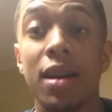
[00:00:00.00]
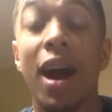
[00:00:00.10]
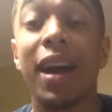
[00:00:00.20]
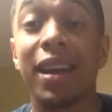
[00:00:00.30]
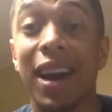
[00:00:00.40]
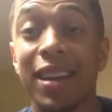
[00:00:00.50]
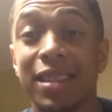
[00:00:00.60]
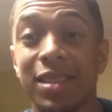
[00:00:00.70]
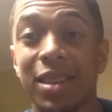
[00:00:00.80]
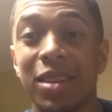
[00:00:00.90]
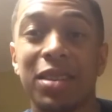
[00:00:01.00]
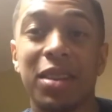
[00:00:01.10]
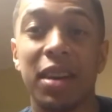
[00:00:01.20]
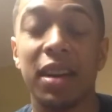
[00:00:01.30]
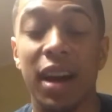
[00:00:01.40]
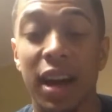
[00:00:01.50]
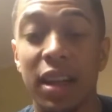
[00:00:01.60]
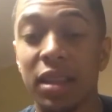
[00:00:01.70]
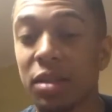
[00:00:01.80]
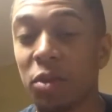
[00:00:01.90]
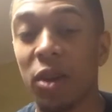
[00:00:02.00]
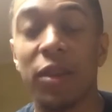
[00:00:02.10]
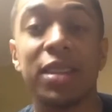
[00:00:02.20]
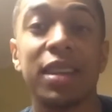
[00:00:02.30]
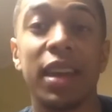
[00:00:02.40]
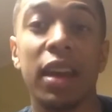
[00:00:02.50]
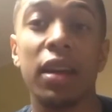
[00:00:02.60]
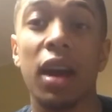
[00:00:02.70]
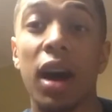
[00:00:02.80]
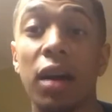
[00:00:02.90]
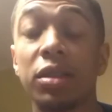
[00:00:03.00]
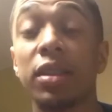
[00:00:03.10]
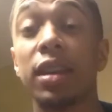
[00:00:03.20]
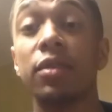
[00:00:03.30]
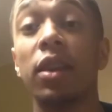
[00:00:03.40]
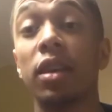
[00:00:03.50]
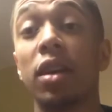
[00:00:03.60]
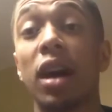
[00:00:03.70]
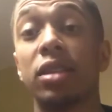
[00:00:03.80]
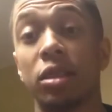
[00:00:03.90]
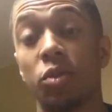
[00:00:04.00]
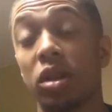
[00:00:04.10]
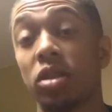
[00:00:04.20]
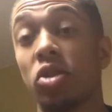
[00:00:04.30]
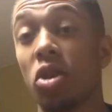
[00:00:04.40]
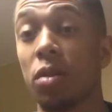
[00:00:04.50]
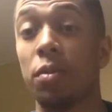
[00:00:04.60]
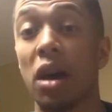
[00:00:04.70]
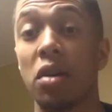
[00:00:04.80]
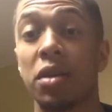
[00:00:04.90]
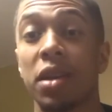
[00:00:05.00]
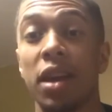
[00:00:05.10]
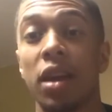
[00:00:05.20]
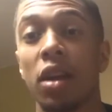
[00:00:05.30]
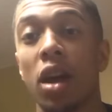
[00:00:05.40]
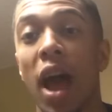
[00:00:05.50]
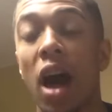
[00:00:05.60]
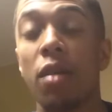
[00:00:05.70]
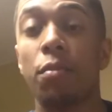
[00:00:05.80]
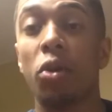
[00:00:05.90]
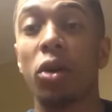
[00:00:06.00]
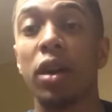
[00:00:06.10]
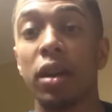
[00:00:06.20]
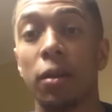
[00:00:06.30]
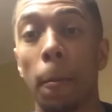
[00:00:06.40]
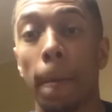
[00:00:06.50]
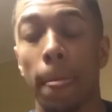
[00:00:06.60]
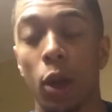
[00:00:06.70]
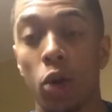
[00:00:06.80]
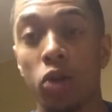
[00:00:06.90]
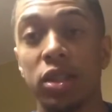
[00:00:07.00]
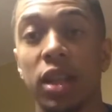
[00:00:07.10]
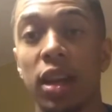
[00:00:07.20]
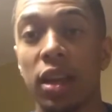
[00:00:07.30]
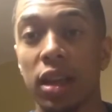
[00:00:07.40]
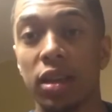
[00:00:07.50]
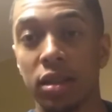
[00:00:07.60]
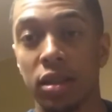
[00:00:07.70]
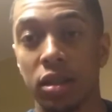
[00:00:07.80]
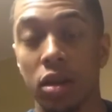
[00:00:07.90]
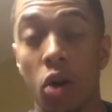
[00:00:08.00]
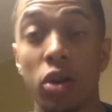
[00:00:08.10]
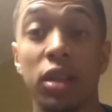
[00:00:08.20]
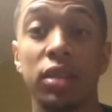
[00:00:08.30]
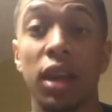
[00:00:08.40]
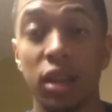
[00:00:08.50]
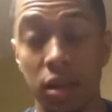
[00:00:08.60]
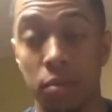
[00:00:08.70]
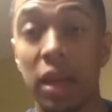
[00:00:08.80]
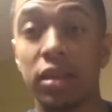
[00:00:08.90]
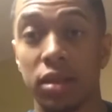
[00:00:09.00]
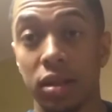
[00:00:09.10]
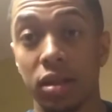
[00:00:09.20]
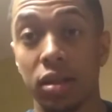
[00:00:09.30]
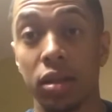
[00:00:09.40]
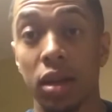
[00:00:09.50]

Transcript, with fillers: all right guys what's going on uh it's your boy vince again uh today's video i just wanted to talk about how important goal setting is on a daily basis